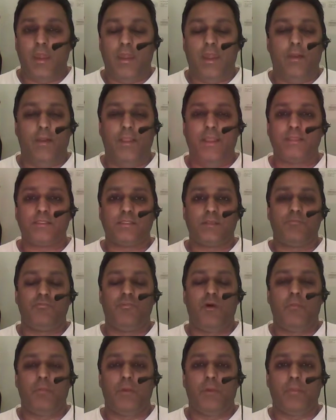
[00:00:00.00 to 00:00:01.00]
Now, here's the
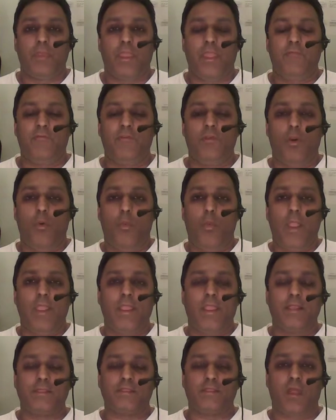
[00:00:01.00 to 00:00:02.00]
problem. If your
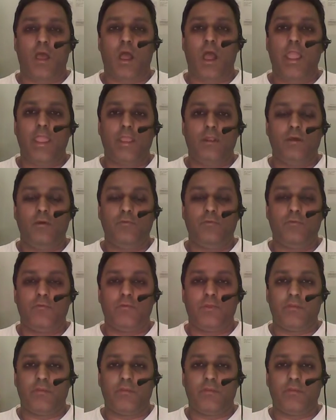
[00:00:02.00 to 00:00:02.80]
weight isn't high enough,